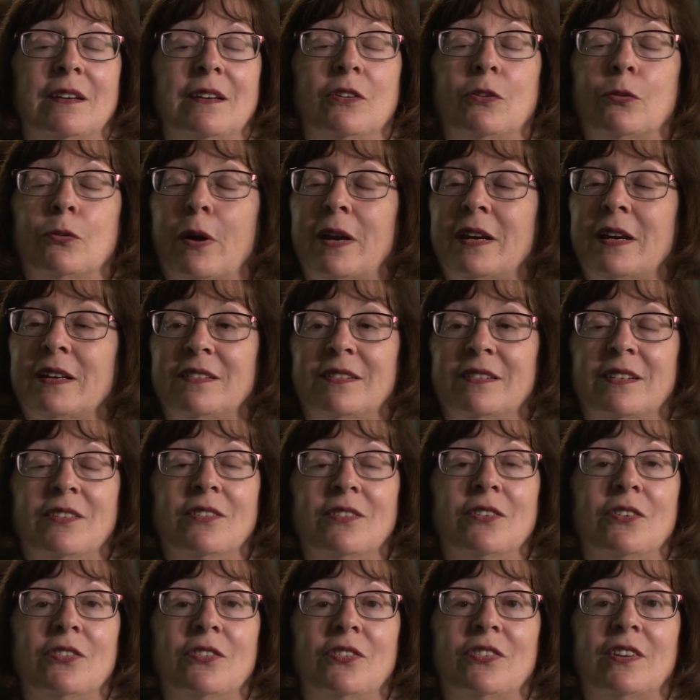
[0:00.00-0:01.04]
great
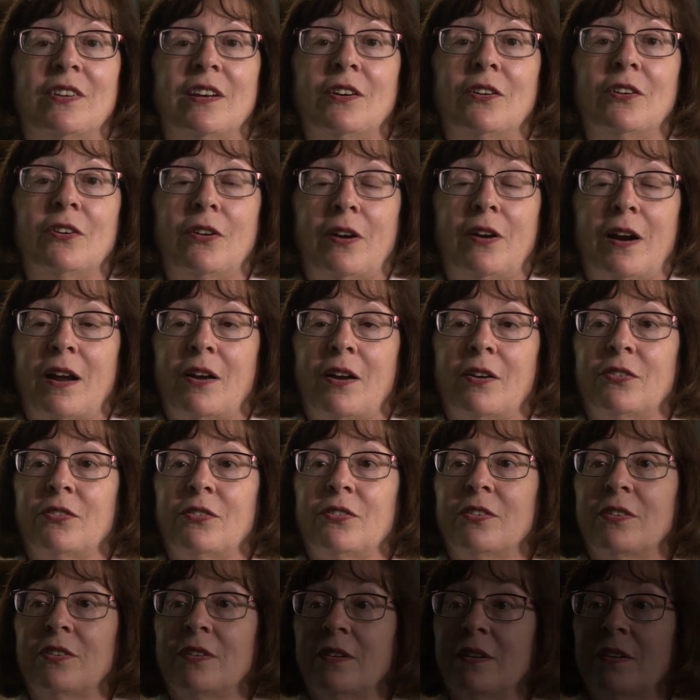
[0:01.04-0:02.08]
dinners at her
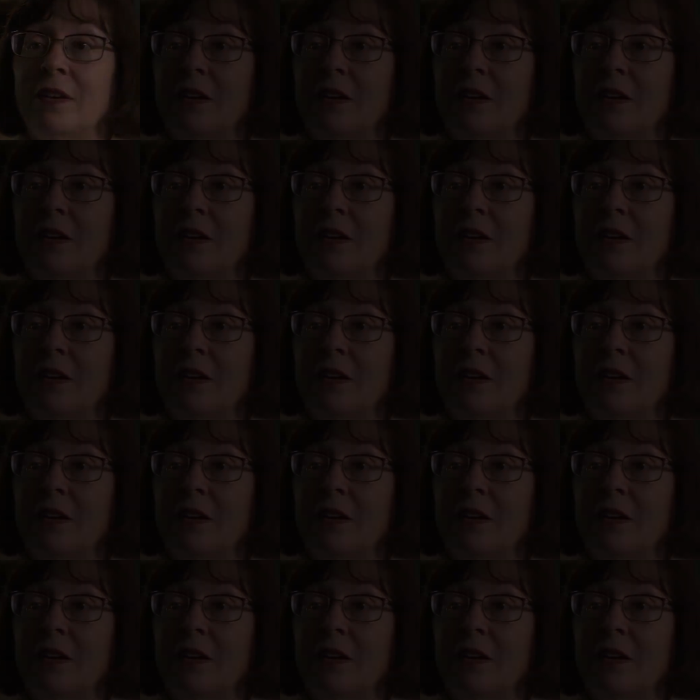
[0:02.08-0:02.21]
house.